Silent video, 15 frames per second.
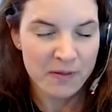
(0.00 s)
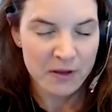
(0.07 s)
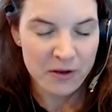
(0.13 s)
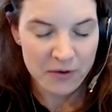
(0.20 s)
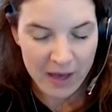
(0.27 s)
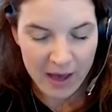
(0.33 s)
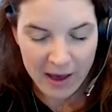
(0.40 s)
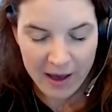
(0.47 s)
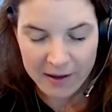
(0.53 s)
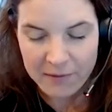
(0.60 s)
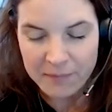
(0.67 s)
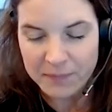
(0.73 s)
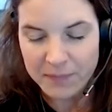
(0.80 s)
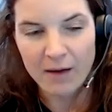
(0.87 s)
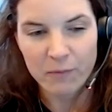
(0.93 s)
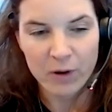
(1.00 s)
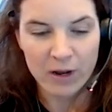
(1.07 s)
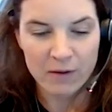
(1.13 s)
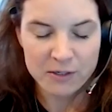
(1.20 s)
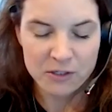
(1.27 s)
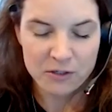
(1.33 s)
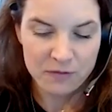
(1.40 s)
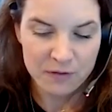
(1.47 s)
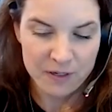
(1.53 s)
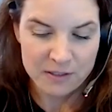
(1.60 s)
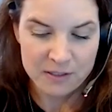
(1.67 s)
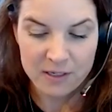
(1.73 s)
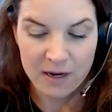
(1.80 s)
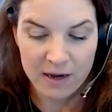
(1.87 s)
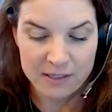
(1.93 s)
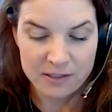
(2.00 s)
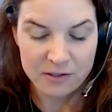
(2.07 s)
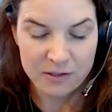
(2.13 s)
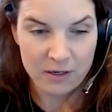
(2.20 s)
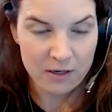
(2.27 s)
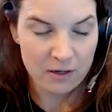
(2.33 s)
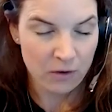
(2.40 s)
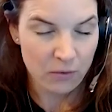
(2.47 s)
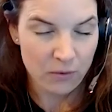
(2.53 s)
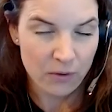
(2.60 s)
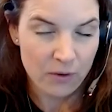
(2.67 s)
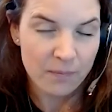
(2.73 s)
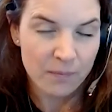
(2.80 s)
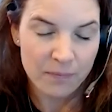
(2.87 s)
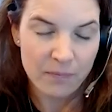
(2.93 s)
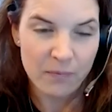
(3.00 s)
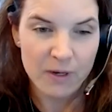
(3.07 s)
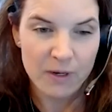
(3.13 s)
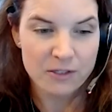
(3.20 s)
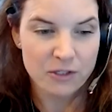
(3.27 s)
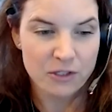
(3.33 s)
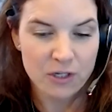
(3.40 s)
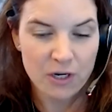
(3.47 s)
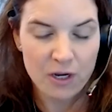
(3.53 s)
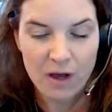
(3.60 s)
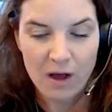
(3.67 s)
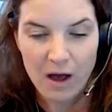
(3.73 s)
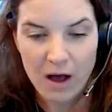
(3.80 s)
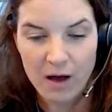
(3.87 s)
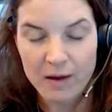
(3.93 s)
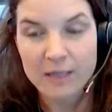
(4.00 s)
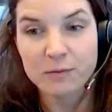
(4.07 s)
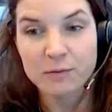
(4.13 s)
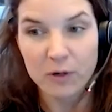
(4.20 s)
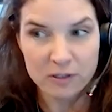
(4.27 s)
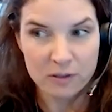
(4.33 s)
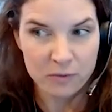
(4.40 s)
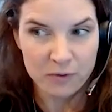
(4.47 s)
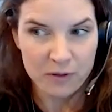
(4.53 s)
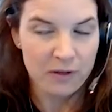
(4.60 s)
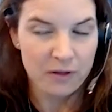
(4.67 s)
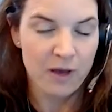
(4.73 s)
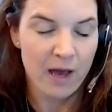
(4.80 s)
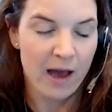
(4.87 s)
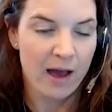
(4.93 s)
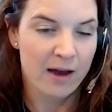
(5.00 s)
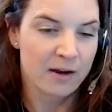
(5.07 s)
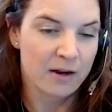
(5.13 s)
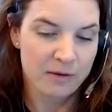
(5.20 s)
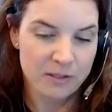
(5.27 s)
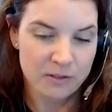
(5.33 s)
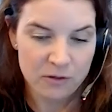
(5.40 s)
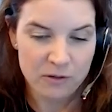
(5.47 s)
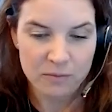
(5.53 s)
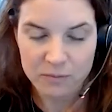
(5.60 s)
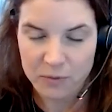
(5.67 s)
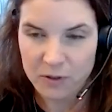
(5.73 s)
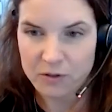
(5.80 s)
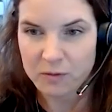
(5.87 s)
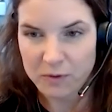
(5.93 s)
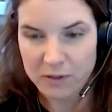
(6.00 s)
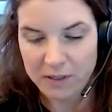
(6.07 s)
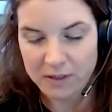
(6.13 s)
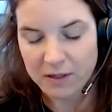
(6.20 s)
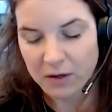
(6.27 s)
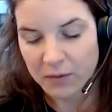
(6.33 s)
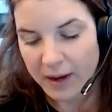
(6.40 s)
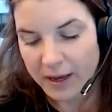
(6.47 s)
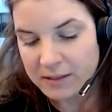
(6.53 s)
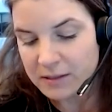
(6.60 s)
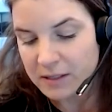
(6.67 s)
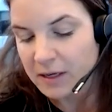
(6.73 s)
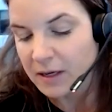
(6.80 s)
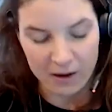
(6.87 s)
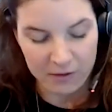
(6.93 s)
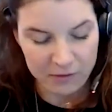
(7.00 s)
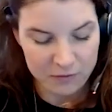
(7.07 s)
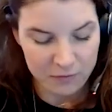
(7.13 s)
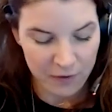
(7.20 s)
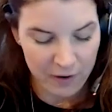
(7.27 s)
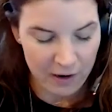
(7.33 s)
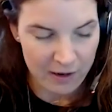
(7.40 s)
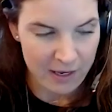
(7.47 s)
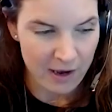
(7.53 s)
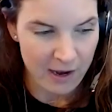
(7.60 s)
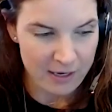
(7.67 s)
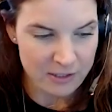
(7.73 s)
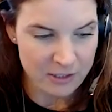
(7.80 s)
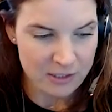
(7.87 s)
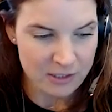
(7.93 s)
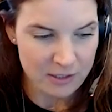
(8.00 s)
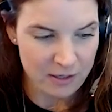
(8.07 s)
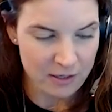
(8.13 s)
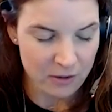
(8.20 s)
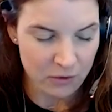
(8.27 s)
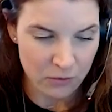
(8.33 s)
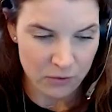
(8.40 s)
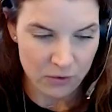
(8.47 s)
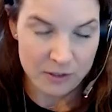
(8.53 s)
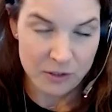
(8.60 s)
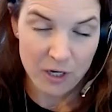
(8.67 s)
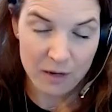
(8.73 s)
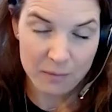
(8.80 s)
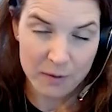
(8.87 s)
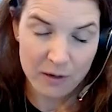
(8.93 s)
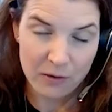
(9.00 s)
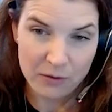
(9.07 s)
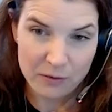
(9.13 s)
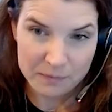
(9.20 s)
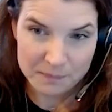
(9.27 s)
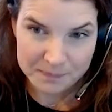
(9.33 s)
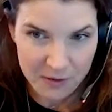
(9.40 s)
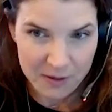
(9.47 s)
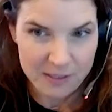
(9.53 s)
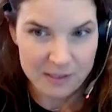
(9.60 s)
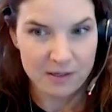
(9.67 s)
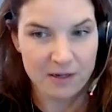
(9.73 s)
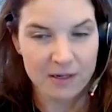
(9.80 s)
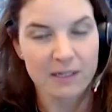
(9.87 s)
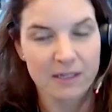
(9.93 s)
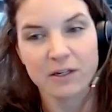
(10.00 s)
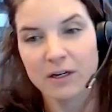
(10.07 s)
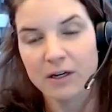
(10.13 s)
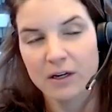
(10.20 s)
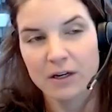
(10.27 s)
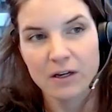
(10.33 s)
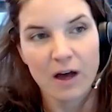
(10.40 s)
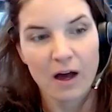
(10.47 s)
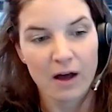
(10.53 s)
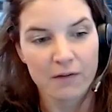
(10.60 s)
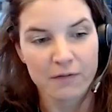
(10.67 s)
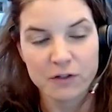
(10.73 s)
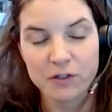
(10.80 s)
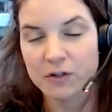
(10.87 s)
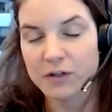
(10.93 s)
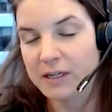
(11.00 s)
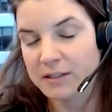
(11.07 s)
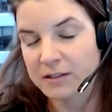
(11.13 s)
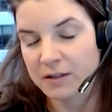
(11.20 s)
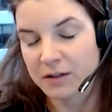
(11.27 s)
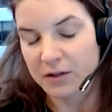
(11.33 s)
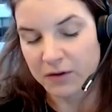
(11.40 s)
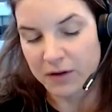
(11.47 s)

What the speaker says: up in the UK, and when I went to university, I studied law, which is possible in the UK. I know it's not possible in the US. And I was very lucky. I actually studied law and German law. So I studied for 2 years in